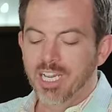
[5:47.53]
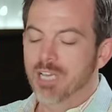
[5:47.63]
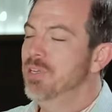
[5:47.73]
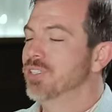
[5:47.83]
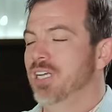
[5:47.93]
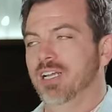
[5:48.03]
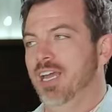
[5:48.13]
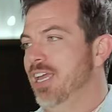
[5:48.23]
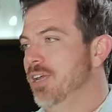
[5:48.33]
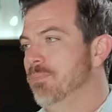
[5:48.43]
Emil
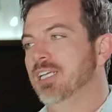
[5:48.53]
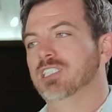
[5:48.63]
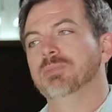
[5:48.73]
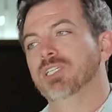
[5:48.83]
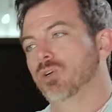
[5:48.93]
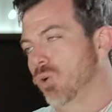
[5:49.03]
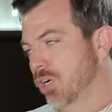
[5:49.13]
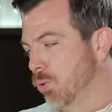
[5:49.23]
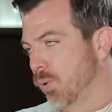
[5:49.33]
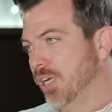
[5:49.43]
Delahaye made some
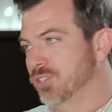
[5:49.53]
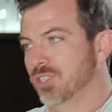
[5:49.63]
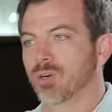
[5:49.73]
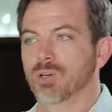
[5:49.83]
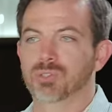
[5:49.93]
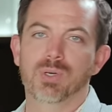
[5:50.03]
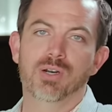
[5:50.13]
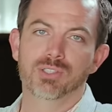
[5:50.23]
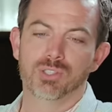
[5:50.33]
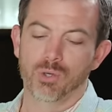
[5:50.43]
incredible racing cars throughout his